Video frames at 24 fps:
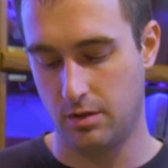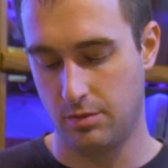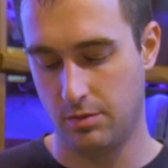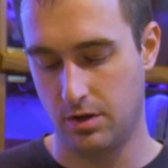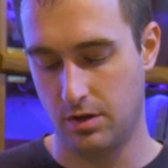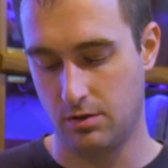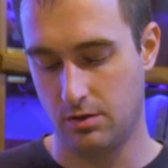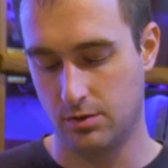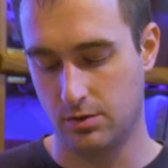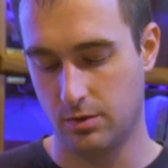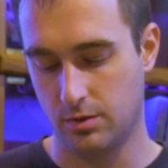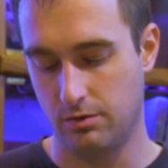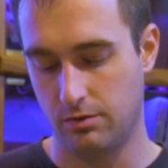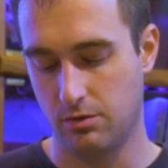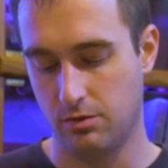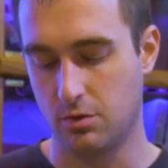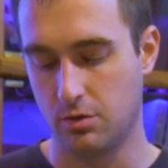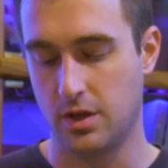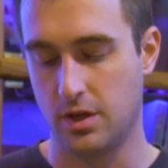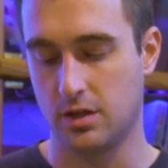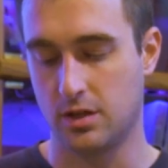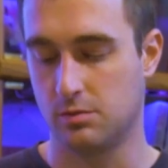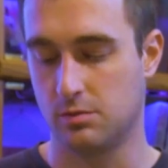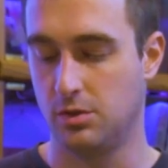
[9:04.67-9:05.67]
hour,
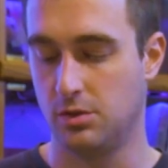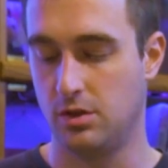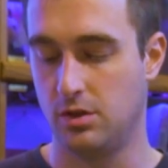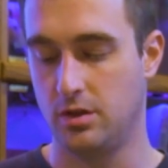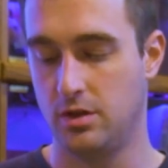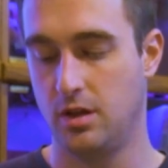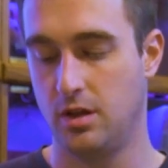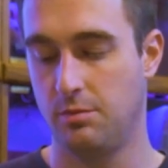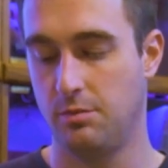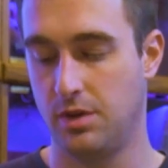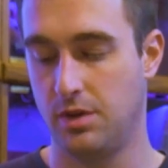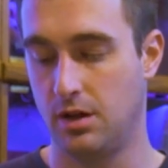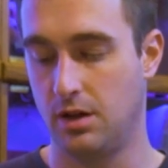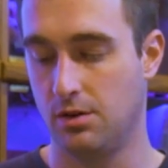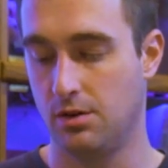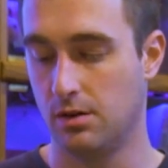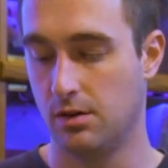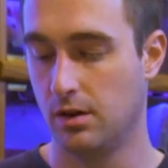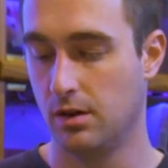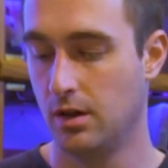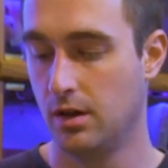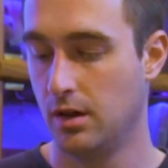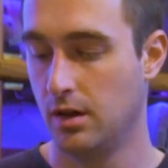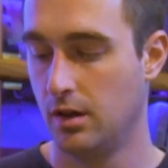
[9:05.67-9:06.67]
24,000 milliamp hour
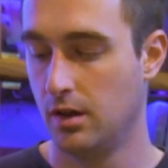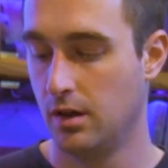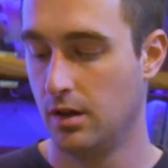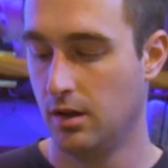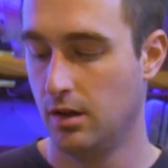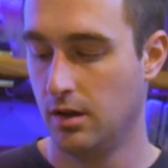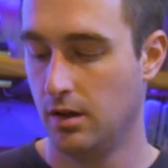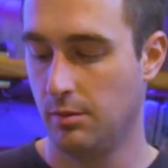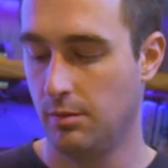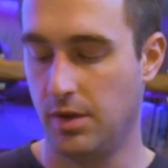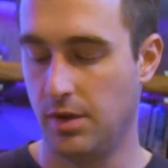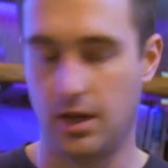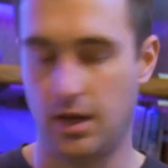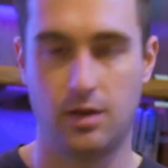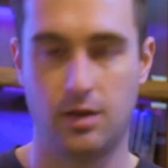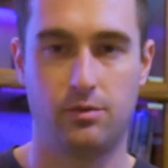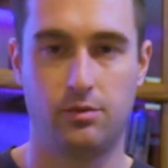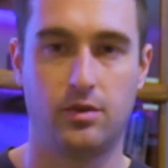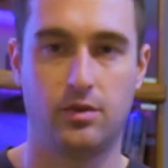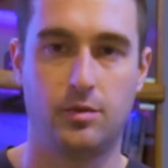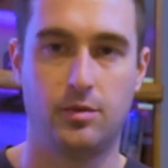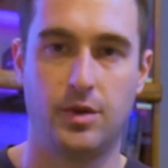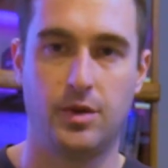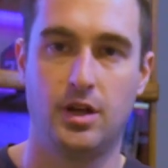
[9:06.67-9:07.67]
backup
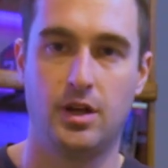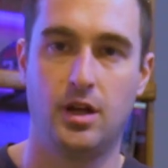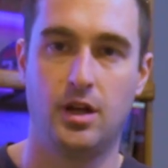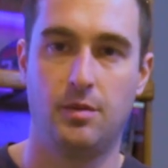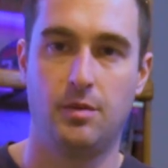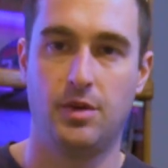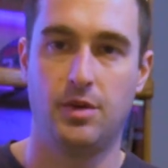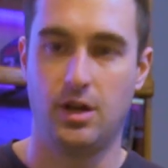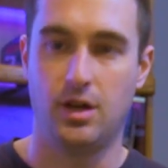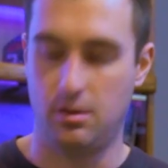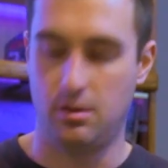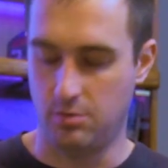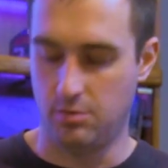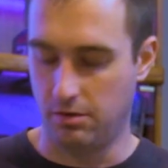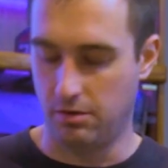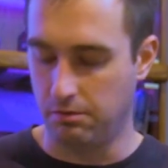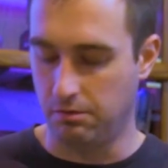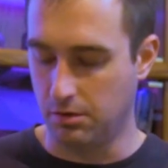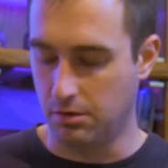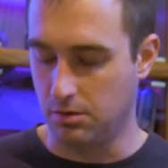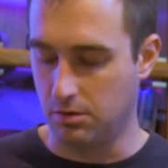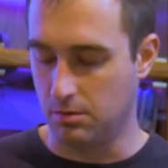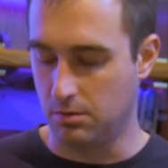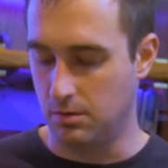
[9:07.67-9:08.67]
for my iPad and my
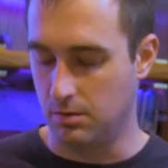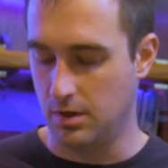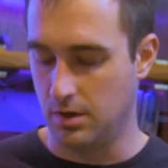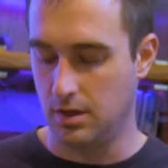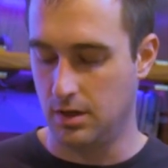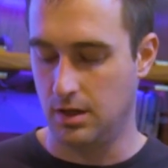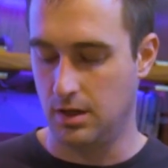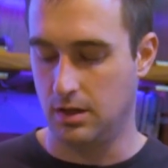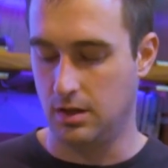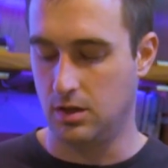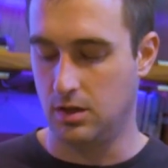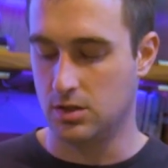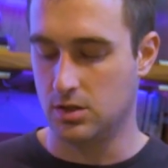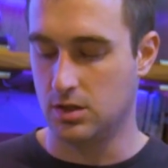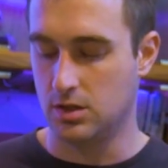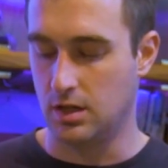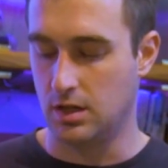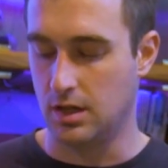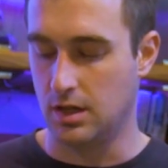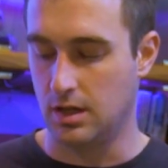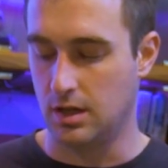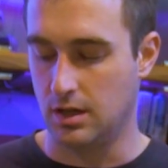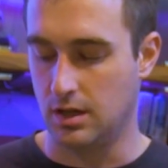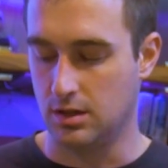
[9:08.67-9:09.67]
phone, and this one
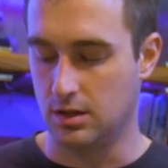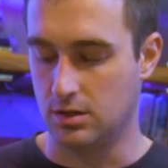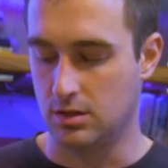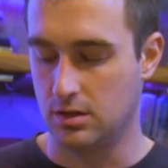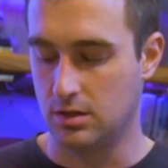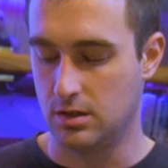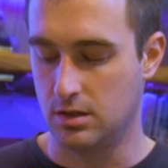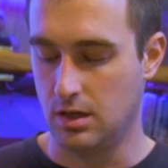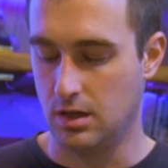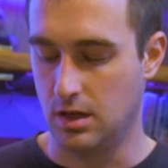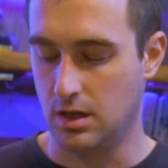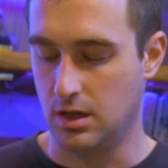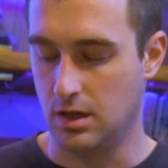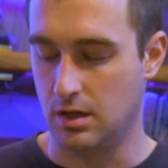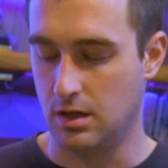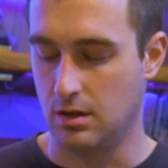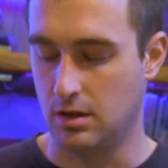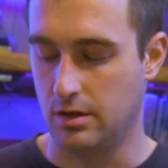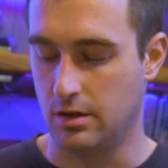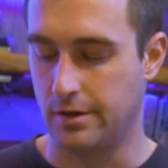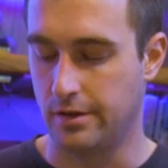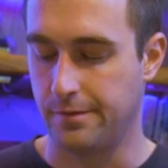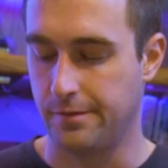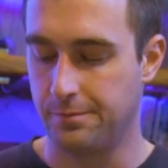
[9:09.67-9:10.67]
has
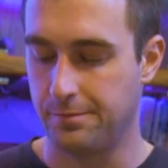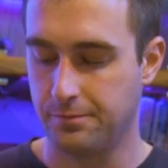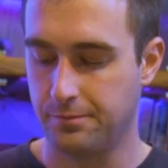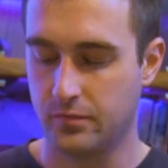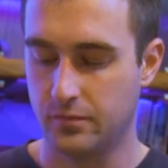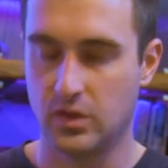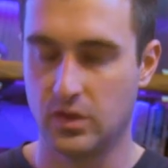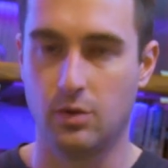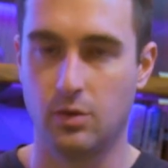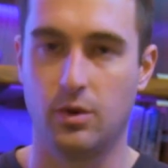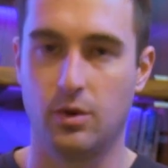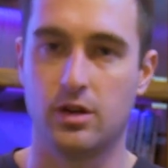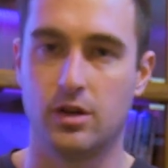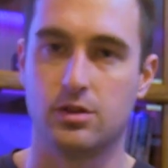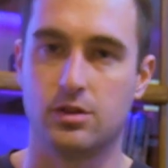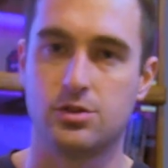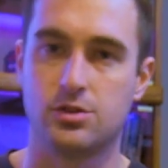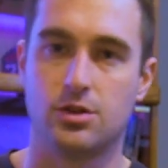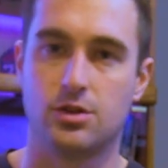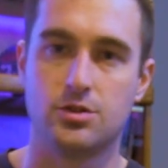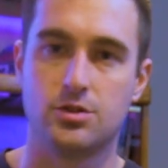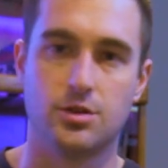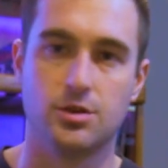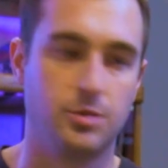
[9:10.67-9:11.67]
a wireless
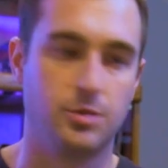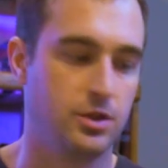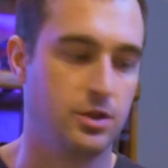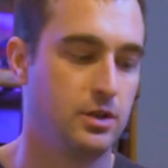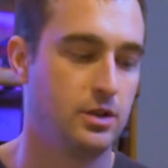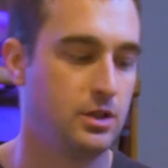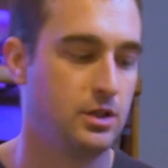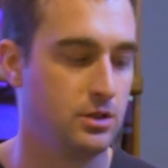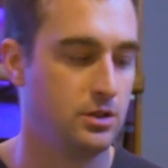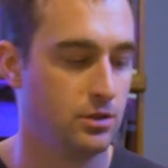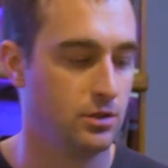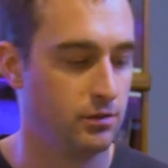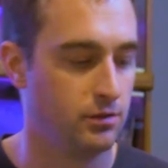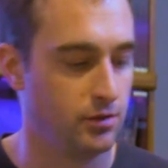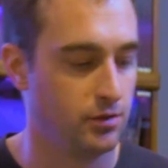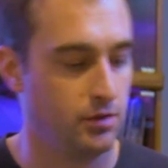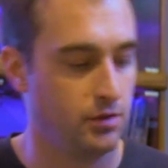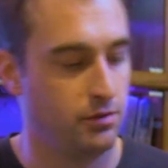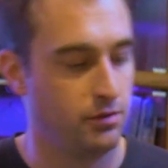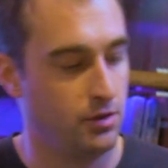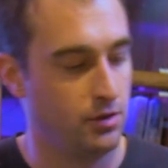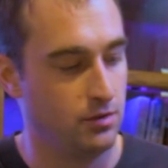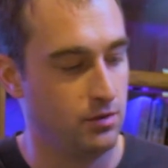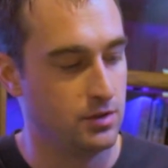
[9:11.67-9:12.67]
charger built into it for the
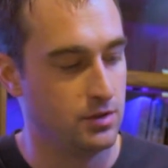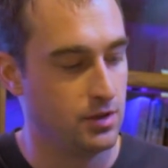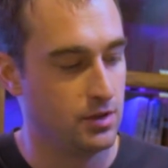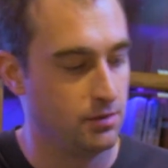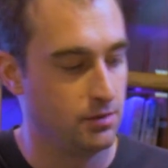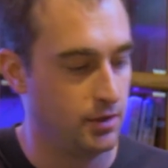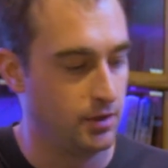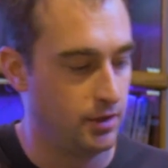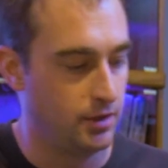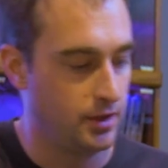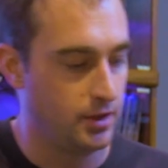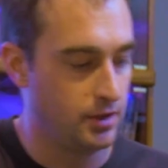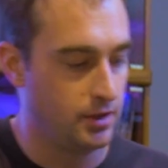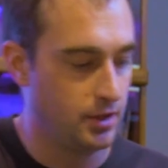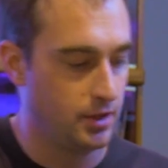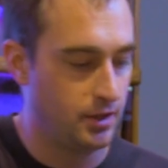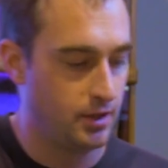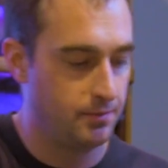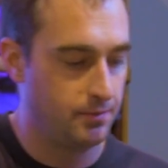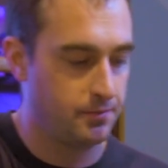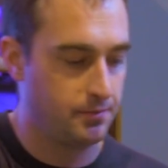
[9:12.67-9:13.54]
phone, so I really like that.